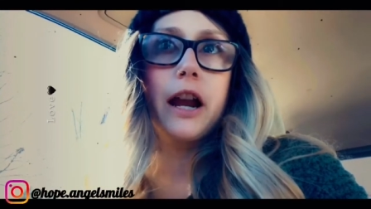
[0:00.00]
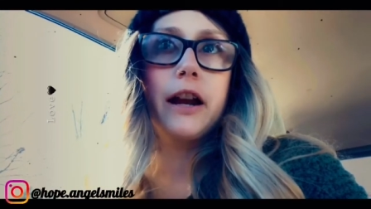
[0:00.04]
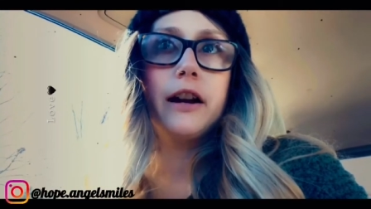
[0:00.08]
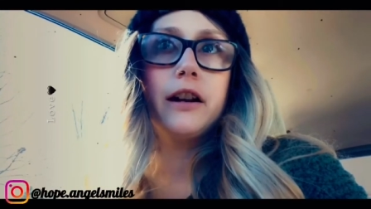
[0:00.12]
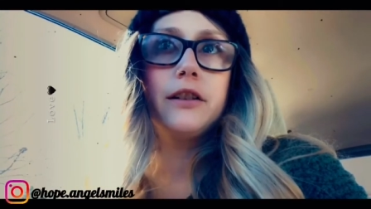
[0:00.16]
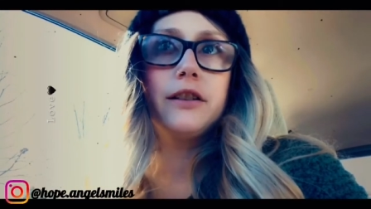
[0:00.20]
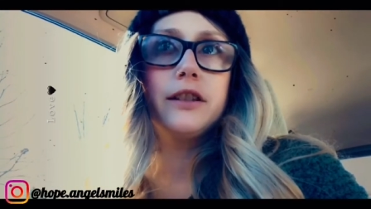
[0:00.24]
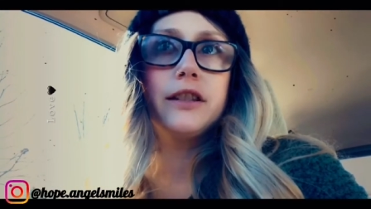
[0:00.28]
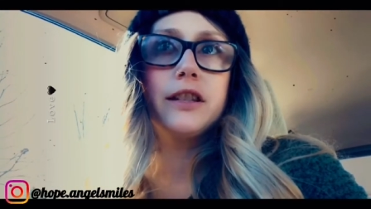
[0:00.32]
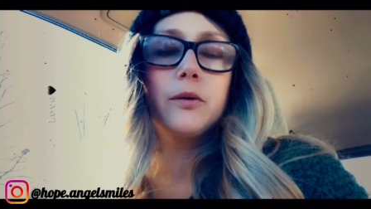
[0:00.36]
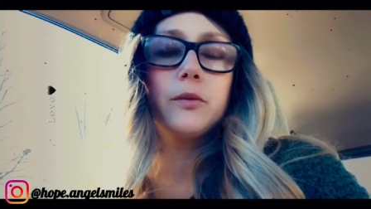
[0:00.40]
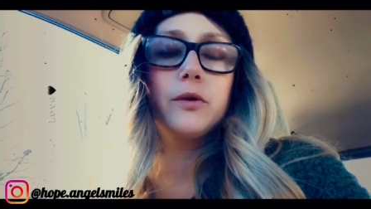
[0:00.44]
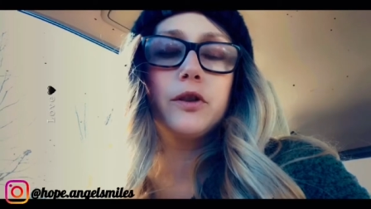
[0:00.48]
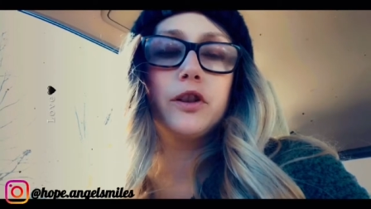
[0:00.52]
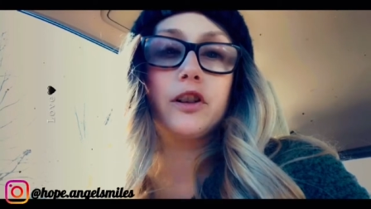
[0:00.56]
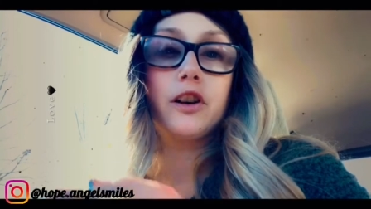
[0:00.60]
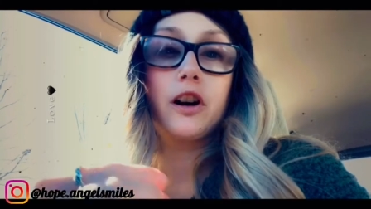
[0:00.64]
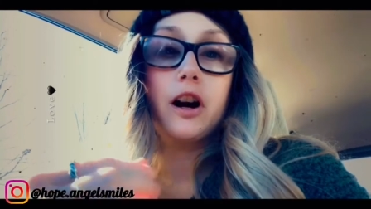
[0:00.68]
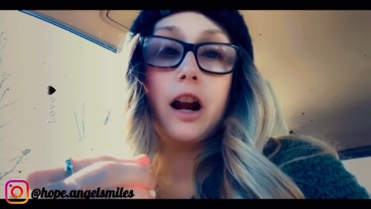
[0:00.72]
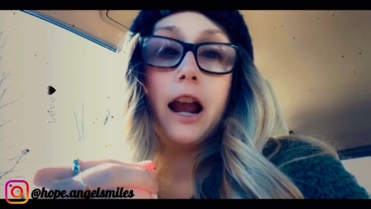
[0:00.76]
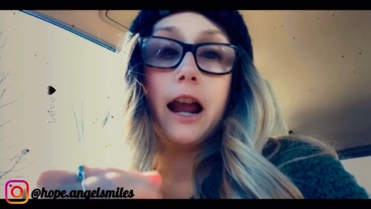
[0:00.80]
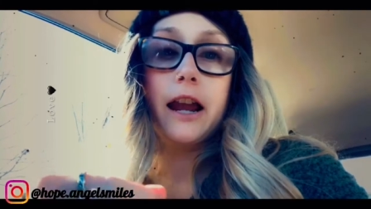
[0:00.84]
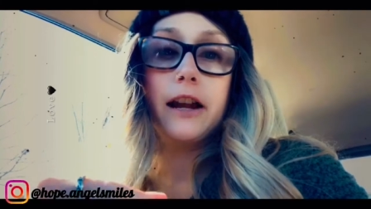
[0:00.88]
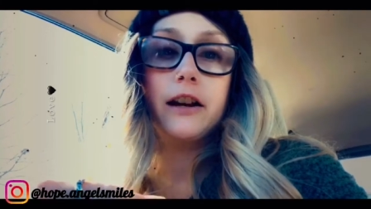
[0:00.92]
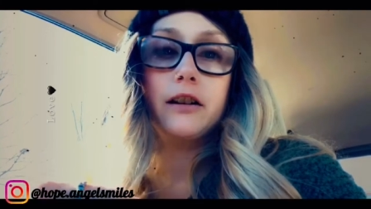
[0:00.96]
So when your
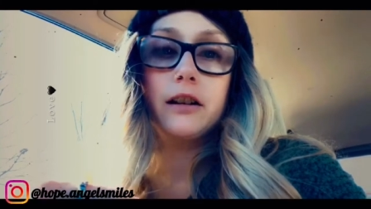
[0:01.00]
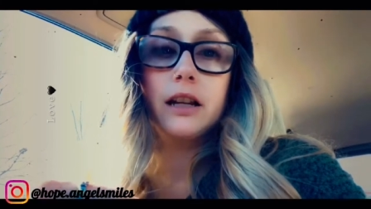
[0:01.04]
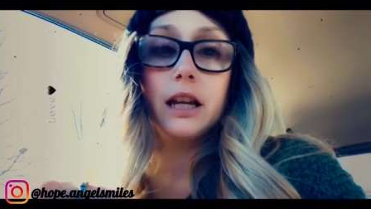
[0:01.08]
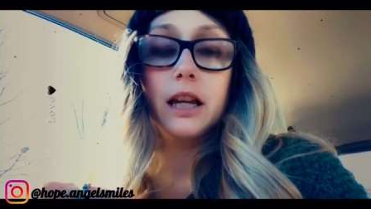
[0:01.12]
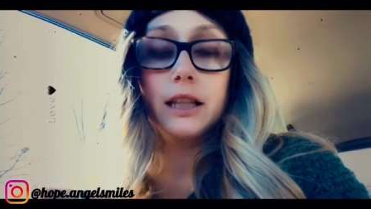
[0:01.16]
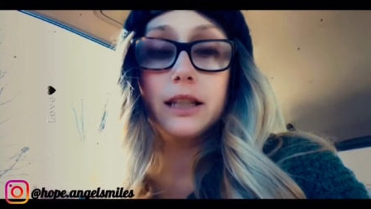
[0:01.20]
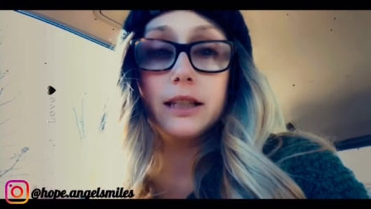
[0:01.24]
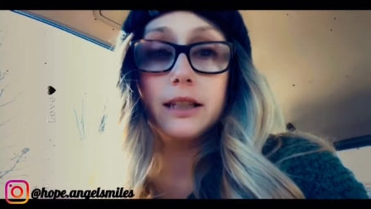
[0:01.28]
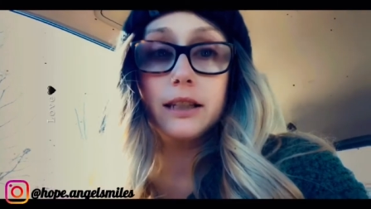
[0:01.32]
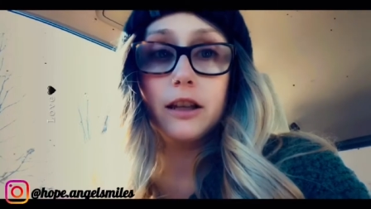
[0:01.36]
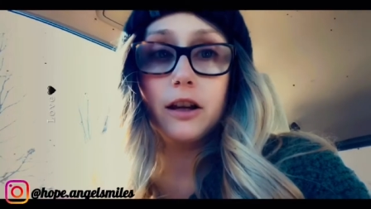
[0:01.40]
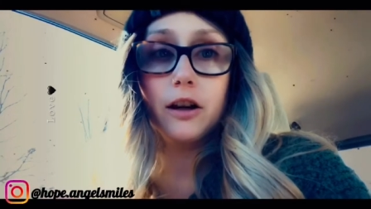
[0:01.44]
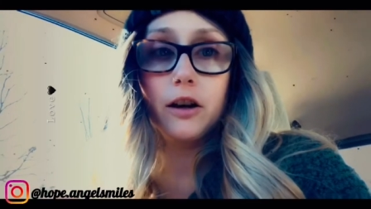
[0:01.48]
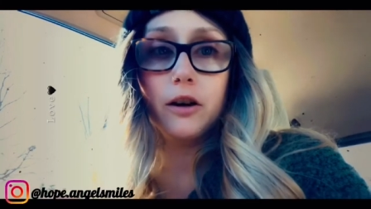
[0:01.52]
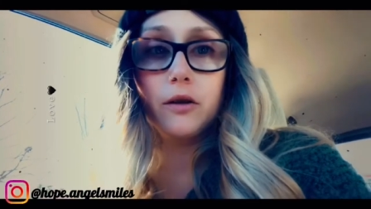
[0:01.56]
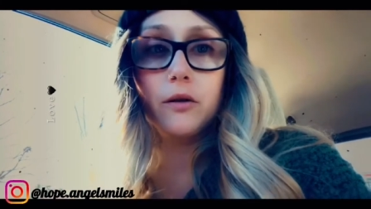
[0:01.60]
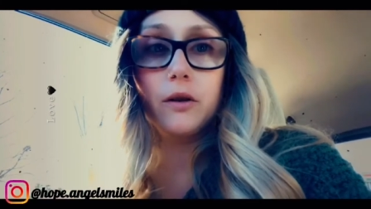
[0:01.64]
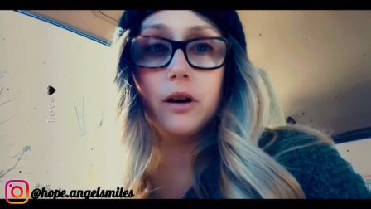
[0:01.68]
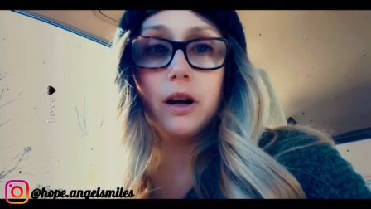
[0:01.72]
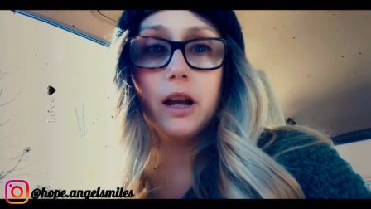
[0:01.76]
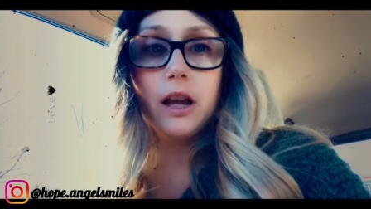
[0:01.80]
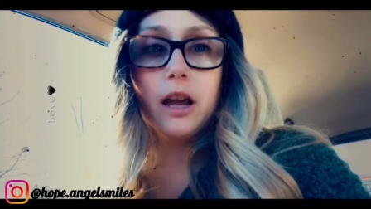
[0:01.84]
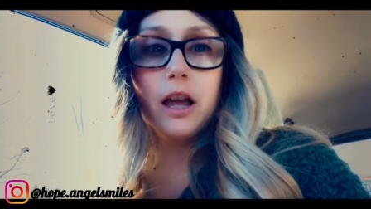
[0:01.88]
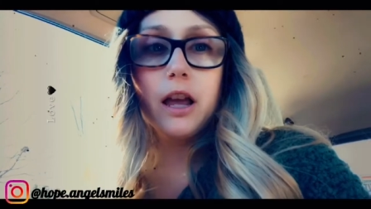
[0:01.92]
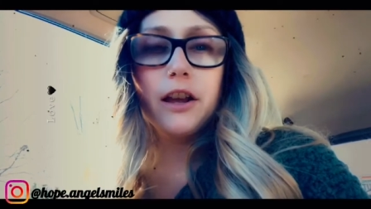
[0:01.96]
iron gets low,
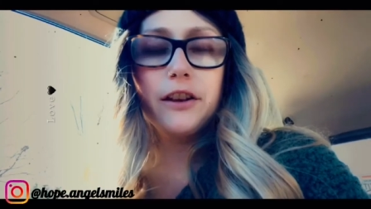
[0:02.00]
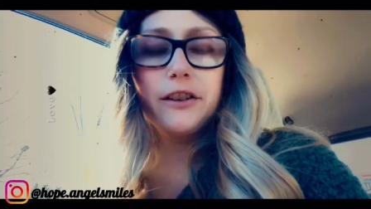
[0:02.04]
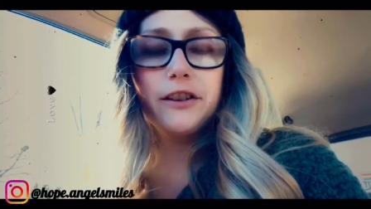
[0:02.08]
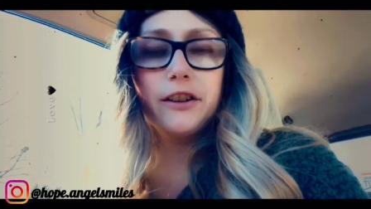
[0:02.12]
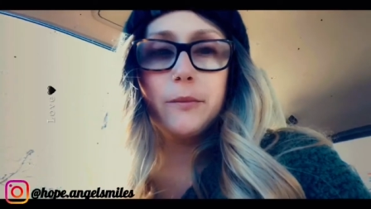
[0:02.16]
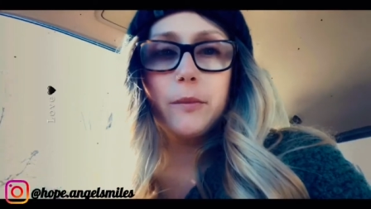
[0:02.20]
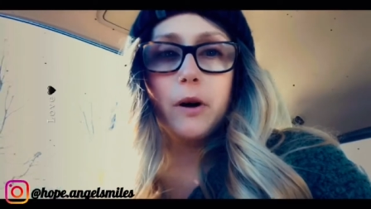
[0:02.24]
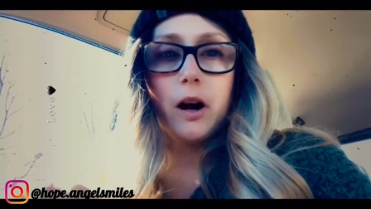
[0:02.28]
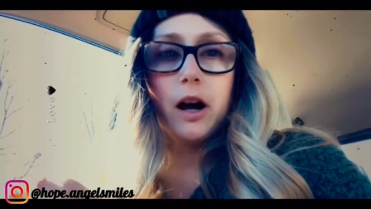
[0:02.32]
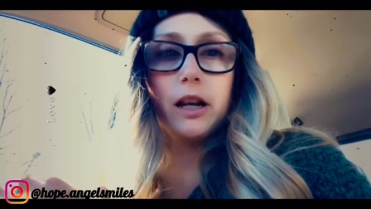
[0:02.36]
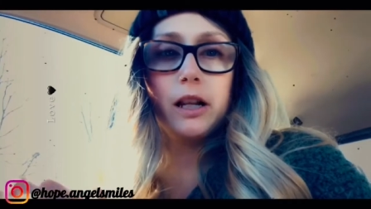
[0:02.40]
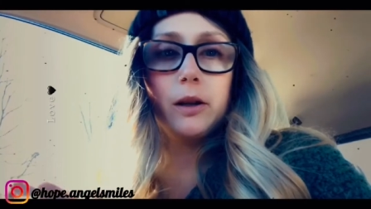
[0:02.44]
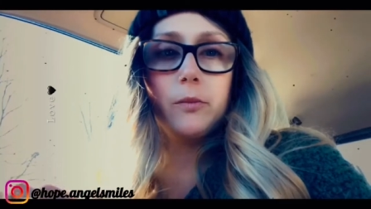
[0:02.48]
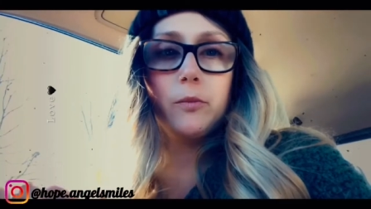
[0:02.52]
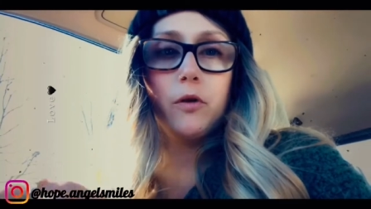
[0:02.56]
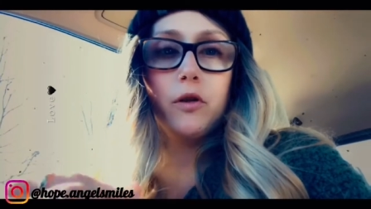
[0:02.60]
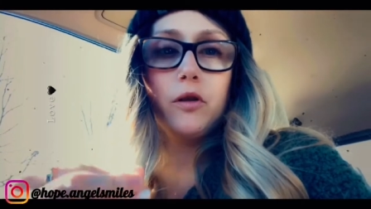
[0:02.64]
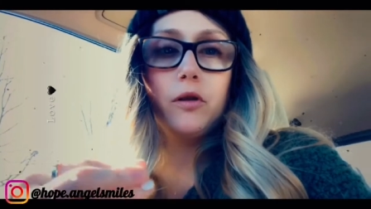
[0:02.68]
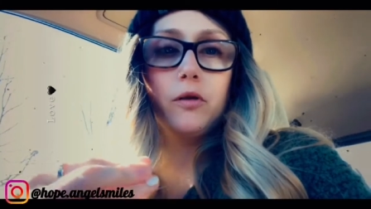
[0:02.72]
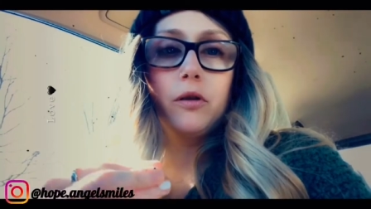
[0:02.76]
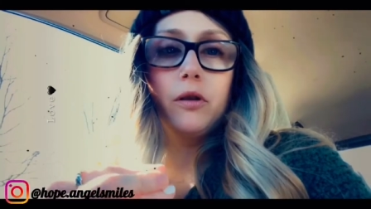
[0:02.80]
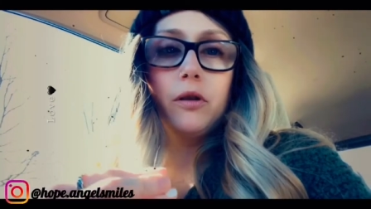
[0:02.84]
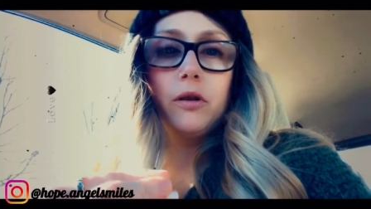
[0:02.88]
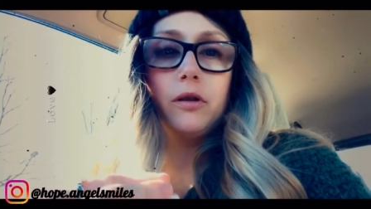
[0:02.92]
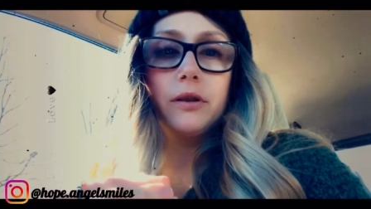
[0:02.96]
your body
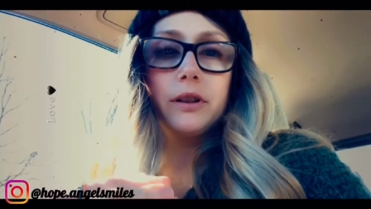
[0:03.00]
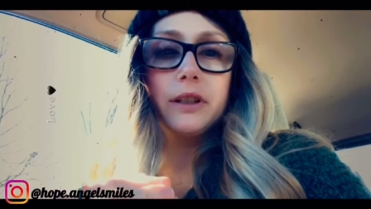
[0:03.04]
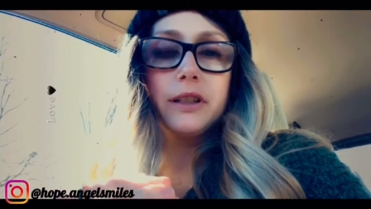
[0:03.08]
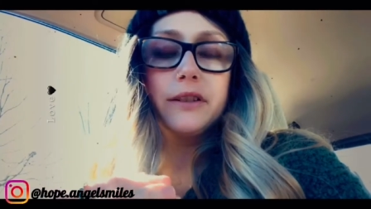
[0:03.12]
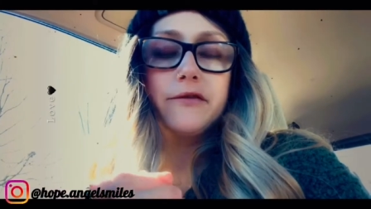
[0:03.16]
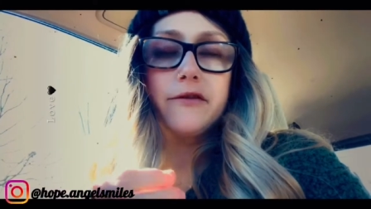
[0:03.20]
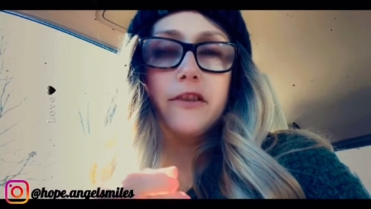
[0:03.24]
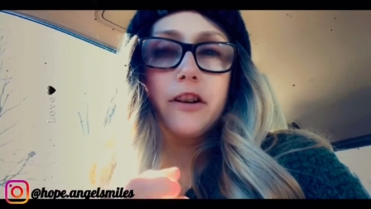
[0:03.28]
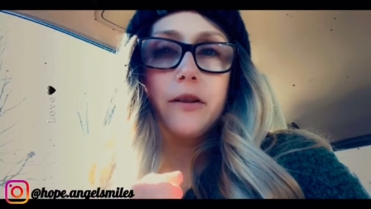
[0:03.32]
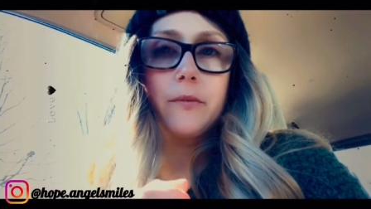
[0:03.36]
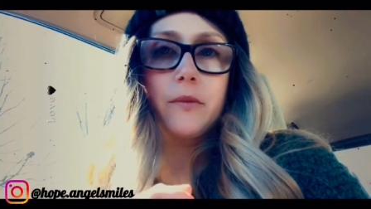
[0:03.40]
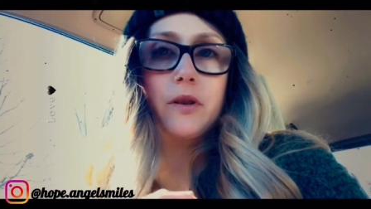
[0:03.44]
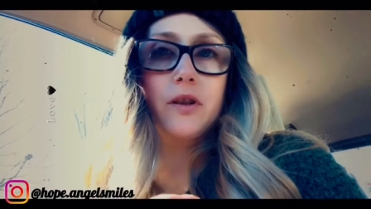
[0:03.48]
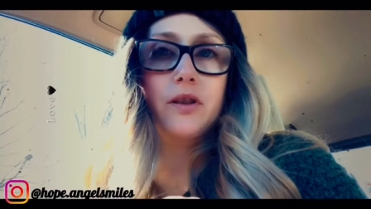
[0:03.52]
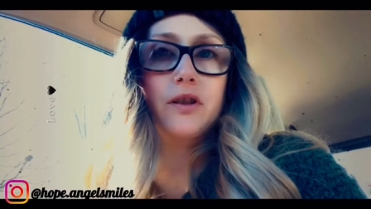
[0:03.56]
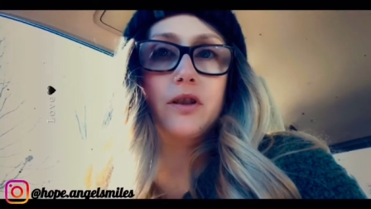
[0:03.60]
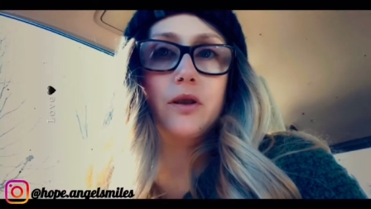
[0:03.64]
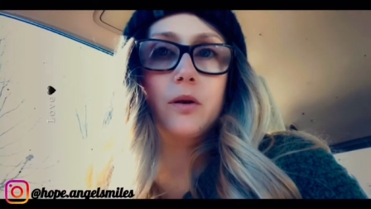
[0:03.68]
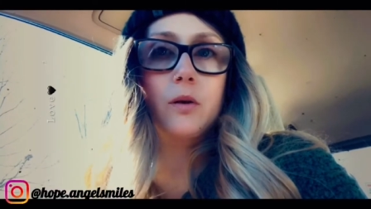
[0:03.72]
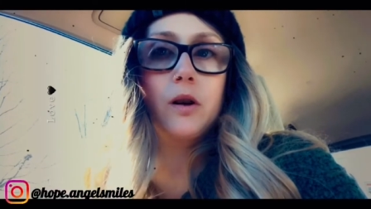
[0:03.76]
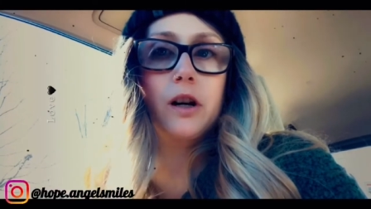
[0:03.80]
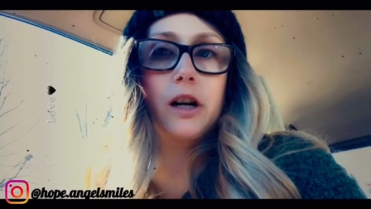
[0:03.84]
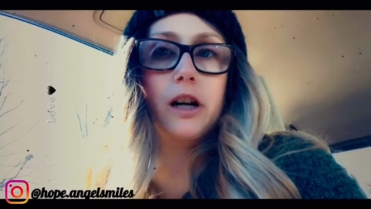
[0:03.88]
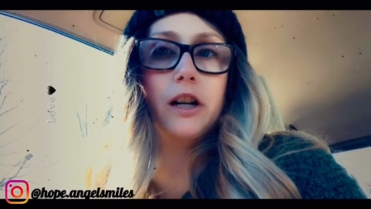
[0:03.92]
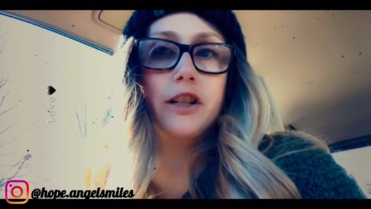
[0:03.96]
pulls from the
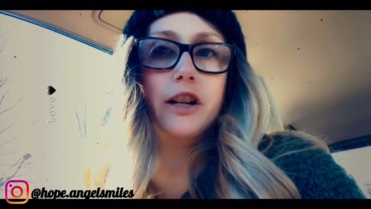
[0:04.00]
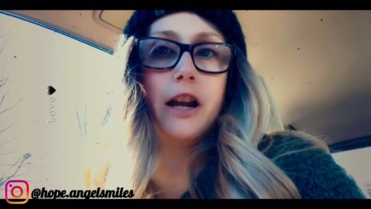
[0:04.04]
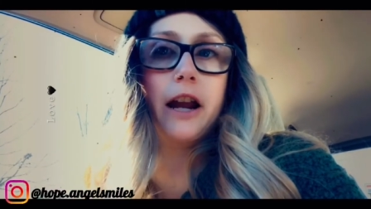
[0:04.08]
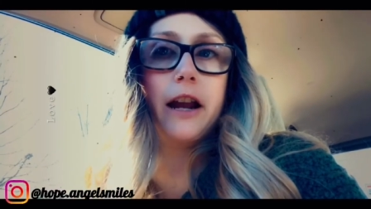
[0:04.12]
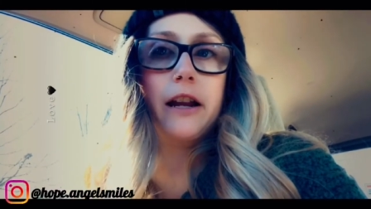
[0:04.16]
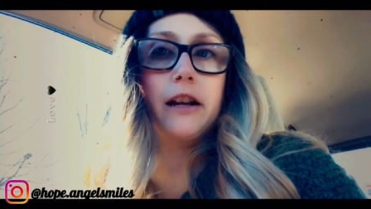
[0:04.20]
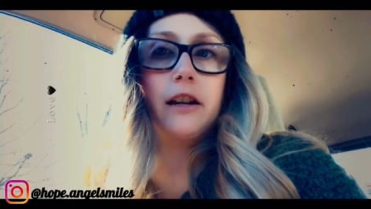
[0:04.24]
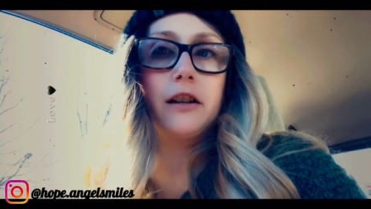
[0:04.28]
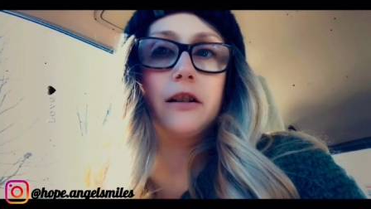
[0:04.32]
storage iron.